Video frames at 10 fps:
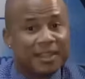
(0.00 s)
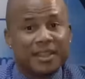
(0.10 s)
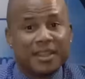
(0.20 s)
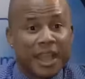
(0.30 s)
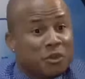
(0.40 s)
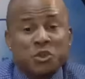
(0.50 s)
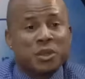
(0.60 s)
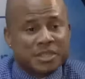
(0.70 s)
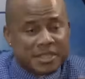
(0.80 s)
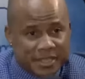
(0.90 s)
I don't
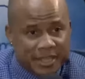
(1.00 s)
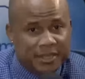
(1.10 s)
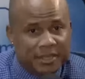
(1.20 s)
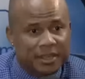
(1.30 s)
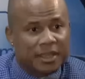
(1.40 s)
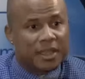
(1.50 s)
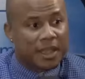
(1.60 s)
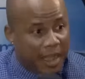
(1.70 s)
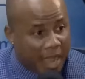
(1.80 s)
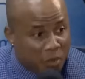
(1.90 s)
know, as I said,
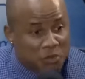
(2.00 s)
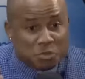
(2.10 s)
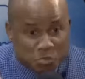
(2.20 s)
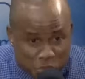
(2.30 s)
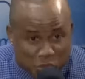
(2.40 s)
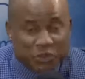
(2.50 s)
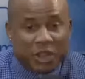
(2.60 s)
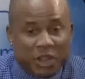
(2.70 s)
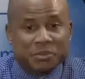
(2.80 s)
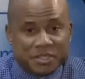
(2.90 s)
I was
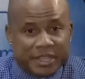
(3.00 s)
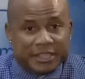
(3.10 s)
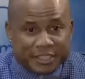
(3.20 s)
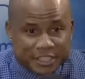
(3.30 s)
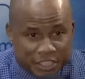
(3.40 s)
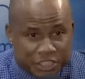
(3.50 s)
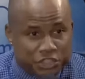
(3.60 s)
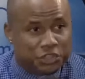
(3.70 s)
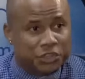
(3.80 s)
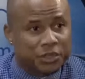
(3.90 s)
programmed to see a
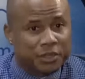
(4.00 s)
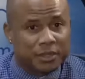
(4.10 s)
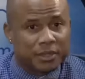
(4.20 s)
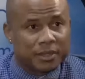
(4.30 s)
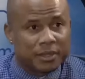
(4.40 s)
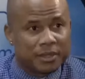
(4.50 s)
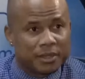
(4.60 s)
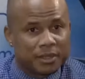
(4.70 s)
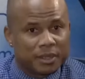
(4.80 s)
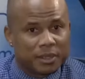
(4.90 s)
teacher,
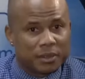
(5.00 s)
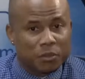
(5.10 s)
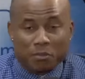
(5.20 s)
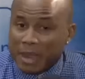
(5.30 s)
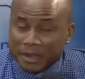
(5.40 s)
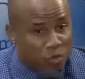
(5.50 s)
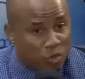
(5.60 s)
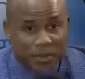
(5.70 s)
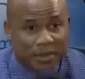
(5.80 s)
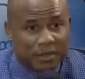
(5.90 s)
man
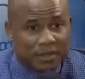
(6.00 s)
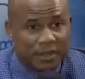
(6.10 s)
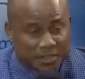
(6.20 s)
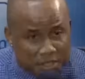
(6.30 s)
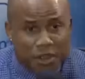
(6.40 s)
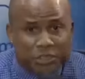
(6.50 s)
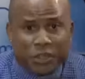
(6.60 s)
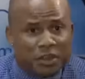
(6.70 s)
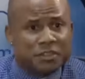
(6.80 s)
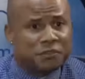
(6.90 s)
or woman, as an
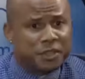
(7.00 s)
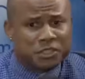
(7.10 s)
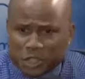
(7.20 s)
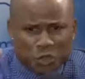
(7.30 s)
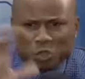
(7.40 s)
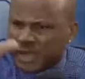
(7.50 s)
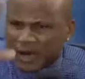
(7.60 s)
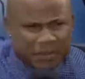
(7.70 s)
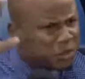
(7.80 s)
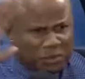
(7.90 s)
authority figure, so you don't look
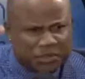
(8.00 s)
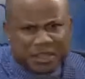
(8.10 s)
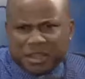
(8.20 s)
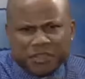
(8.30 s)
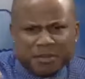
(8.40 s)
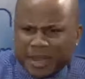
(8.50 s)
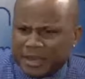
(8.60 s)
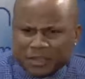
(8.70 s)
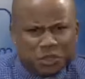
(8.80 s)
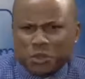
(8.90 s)
at them, you don't think of them
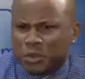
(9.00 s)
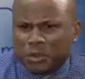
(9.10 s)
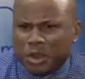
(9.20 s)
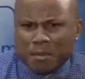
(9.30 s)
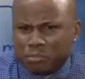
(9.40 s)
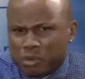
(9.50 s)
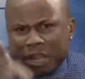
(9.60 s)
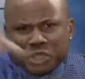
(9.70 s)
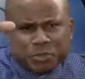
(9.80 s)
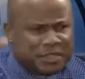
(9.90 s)
like that, you don't
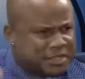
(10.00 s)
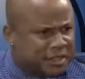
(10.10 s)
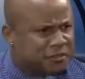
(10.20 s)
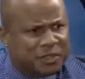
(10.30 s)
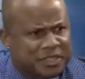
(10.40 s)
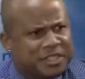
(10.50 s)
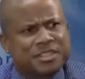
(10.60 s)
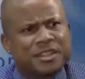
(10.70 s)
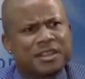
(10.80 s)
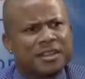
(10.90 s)
bright up yourself with
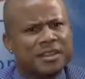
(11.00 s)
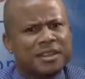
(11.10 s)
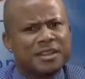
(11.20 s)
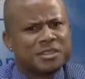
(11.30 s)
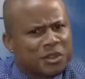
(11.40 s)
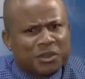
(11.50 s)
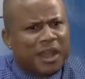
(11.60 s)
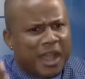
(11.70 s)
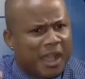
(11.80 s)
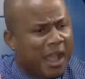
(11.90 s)
teacher.
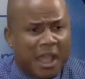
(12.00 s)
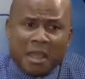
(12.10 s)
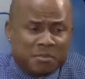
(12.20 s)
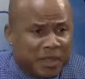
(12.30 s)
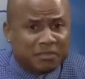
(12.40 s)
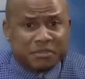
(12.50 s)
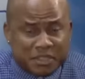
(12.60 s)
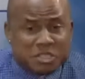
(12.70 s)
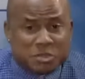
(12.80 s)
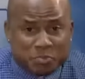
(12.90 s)
So I
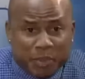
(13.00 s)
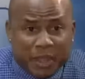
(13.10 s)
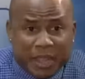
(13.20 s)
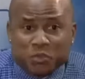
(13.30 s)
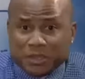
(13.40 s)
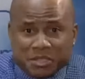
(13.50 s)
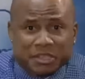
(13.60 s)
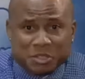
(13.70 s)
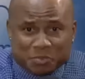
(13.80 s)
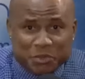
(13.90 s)
despite what I
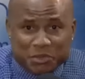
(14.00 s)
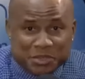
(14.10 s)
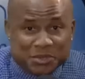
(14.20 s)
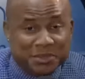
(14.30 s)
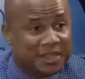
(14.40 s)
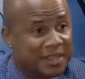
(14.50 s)
was exposed to,